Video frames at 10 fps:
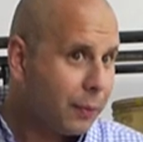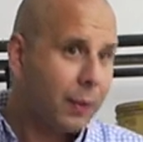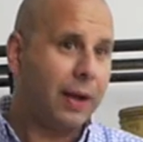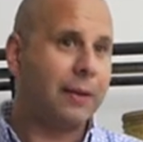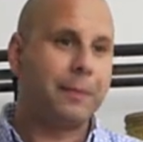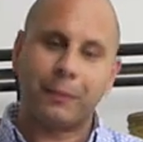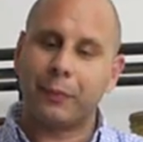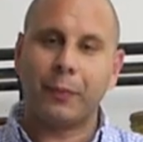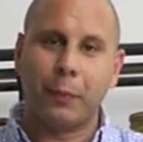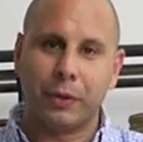well,
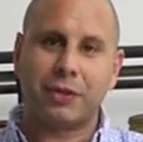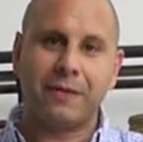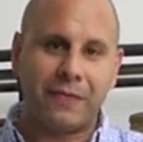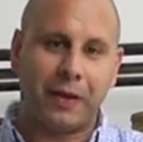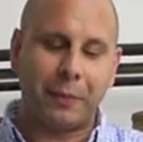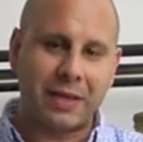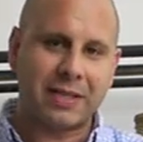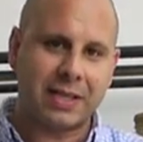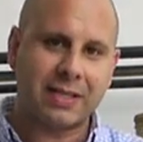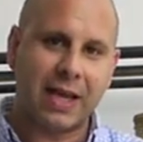watch the film, as
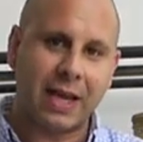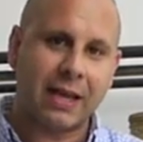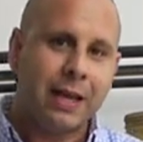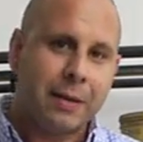I say,